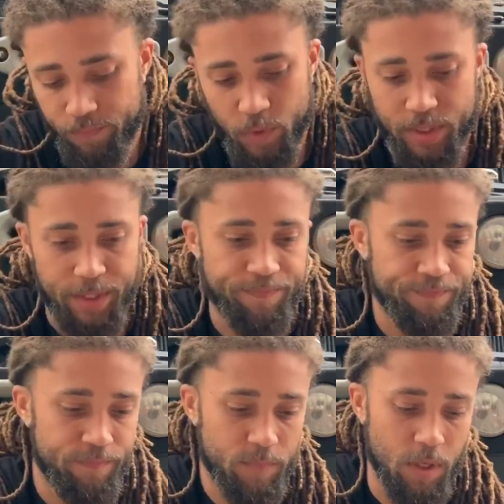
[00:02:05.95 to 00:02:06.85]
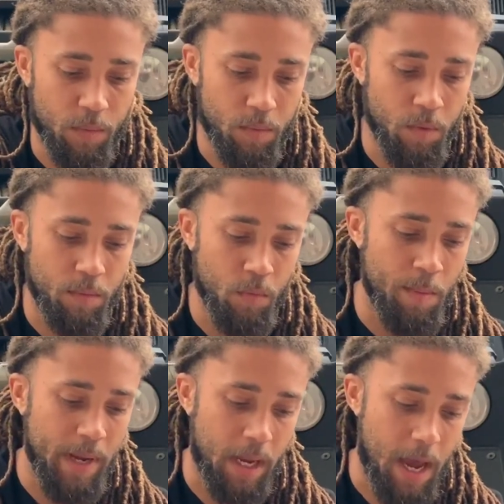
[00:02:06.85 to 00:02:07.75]
We'll
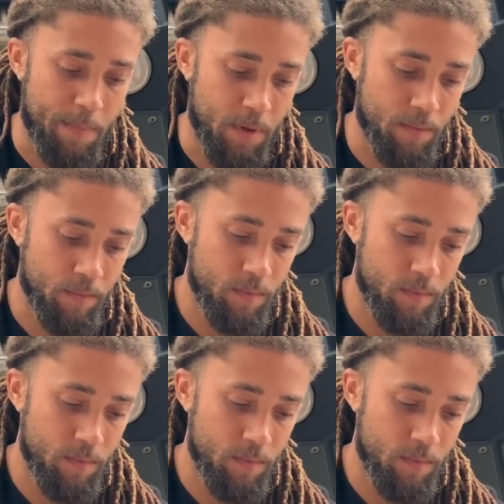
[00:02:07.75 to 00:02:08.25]
make it happen.